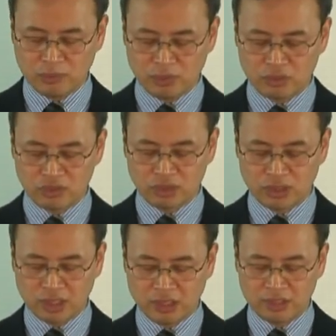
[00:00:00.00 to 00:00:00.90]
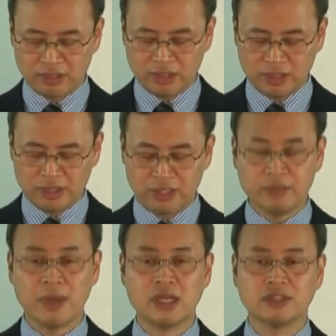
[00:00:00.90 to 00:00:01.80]
1 John
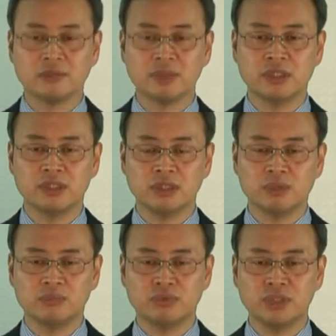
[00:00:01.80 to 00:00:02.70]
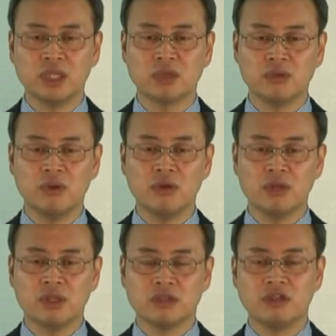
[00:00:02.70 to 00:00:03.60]
chapter 2 verse
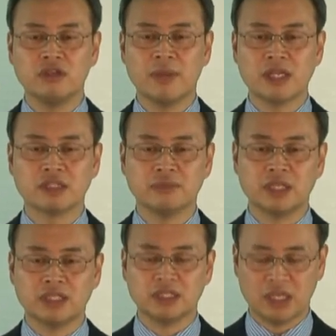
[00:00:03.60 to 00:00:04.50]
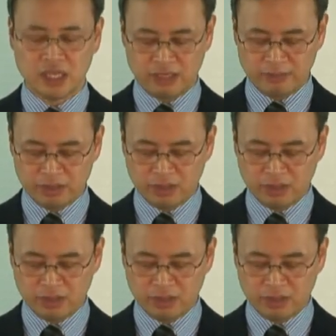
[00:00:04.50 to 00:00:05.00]
22 says,